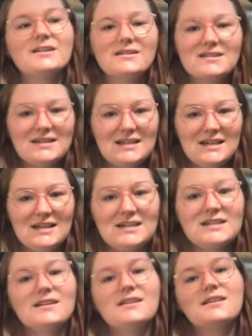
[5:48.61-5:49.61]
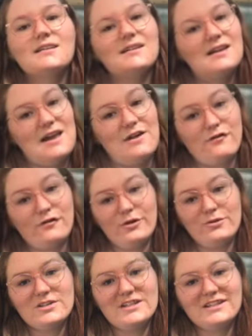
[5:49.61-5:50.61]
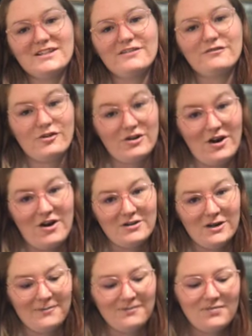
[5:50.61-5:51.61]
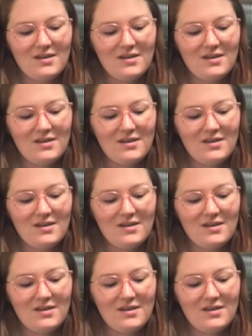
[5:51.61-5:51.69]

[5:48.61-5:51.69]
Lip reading: seed and fruit for a gardener.